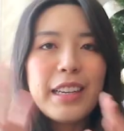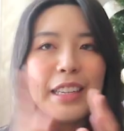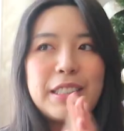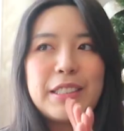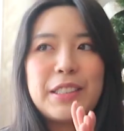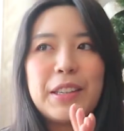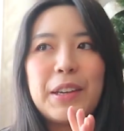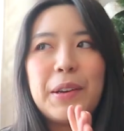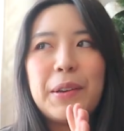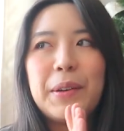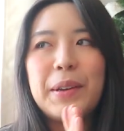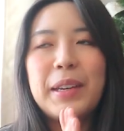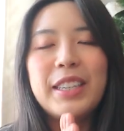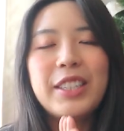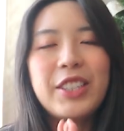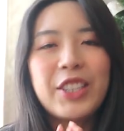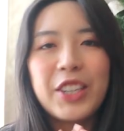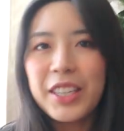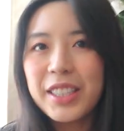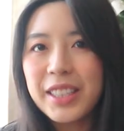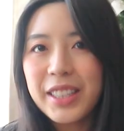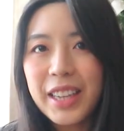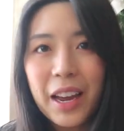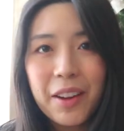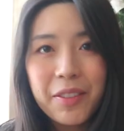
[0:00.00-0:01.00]
So it's
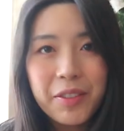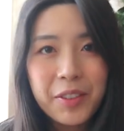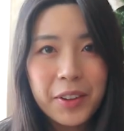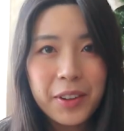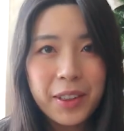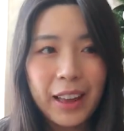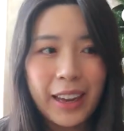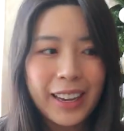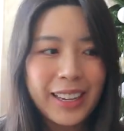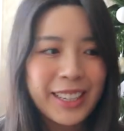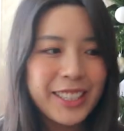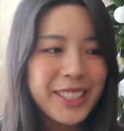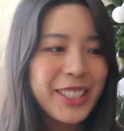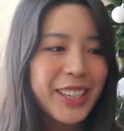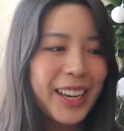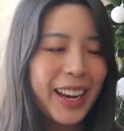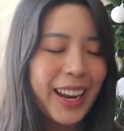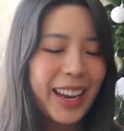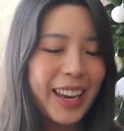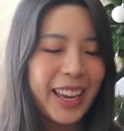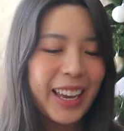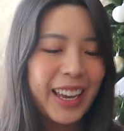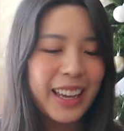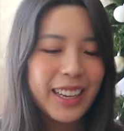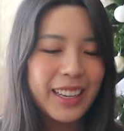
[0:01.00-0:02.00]
just after lunch
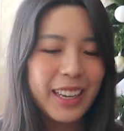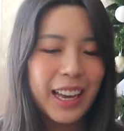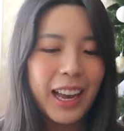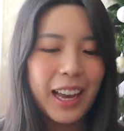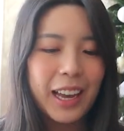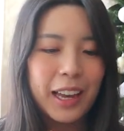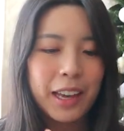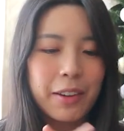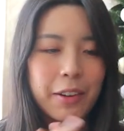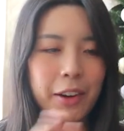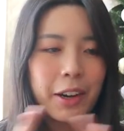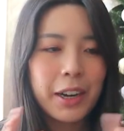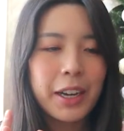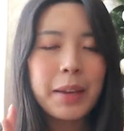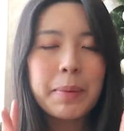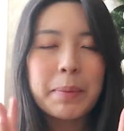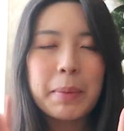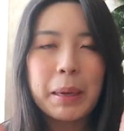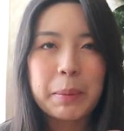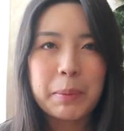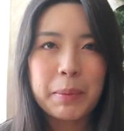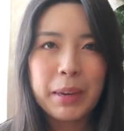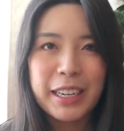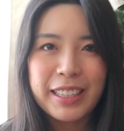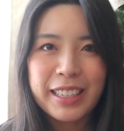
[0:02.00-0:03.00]
and I already
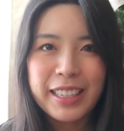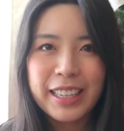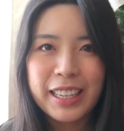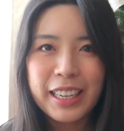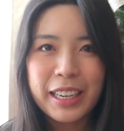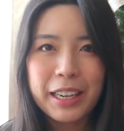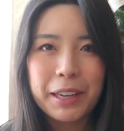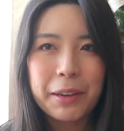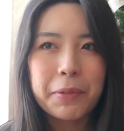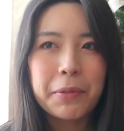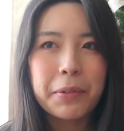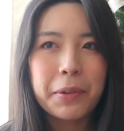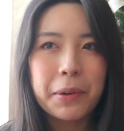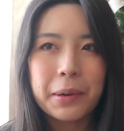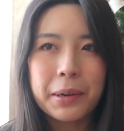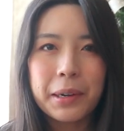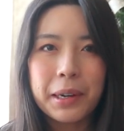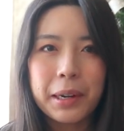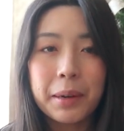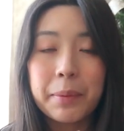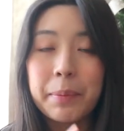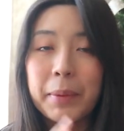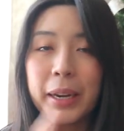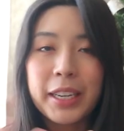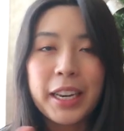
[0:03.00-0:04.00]
made my tea
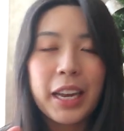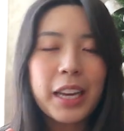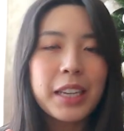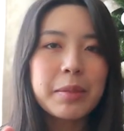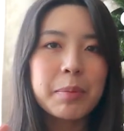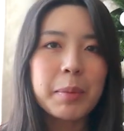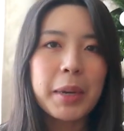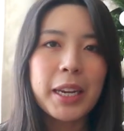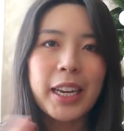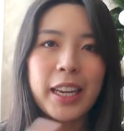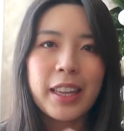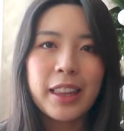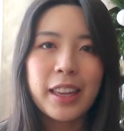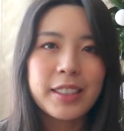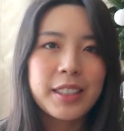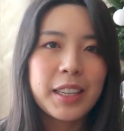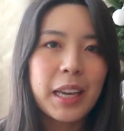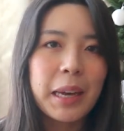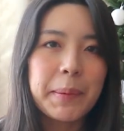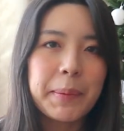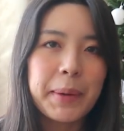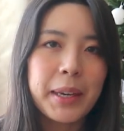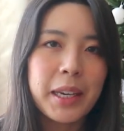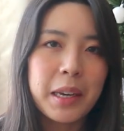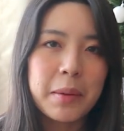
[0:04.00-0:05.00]
for my next meeting that's
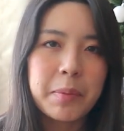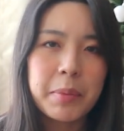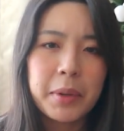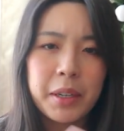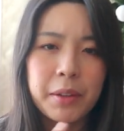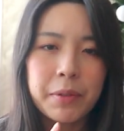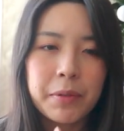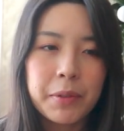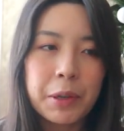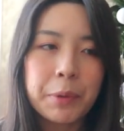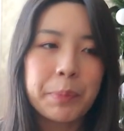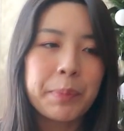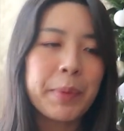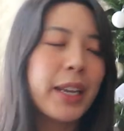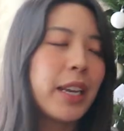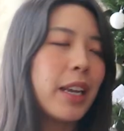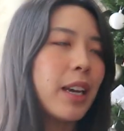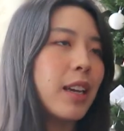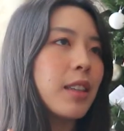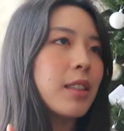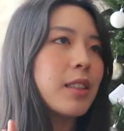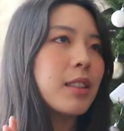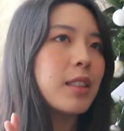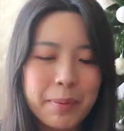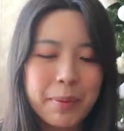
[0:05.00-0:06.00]
coming up in a few
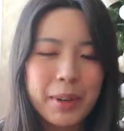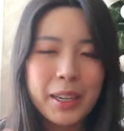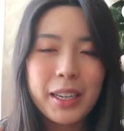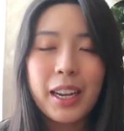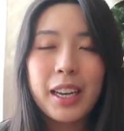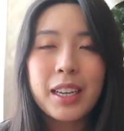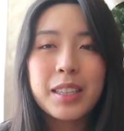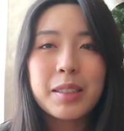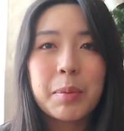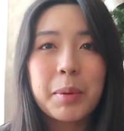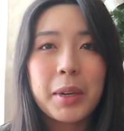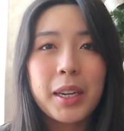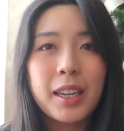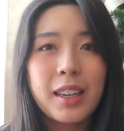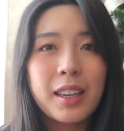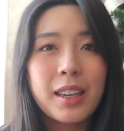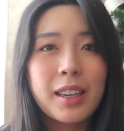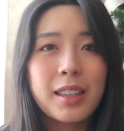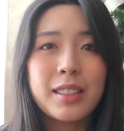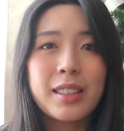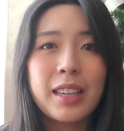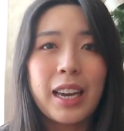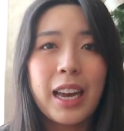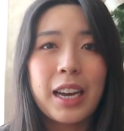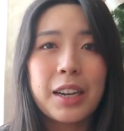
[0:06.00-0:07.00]
minutes. My next meeting
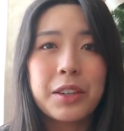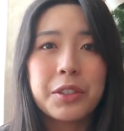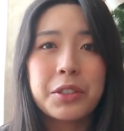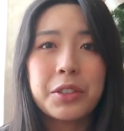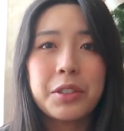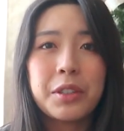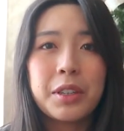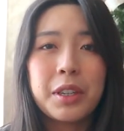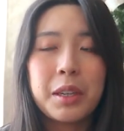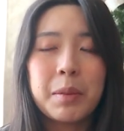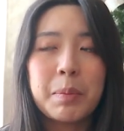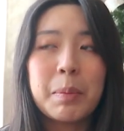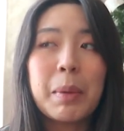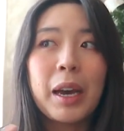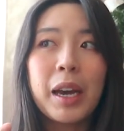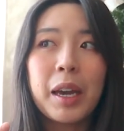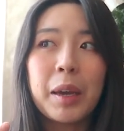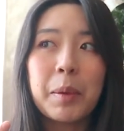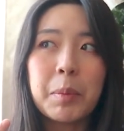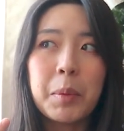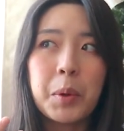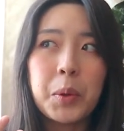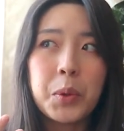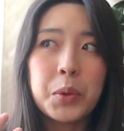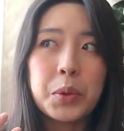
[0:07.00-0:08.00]
is actually my
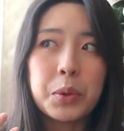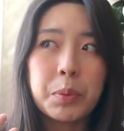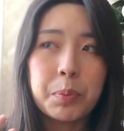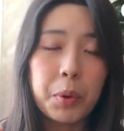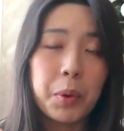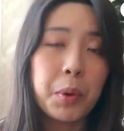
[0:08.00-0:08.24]
most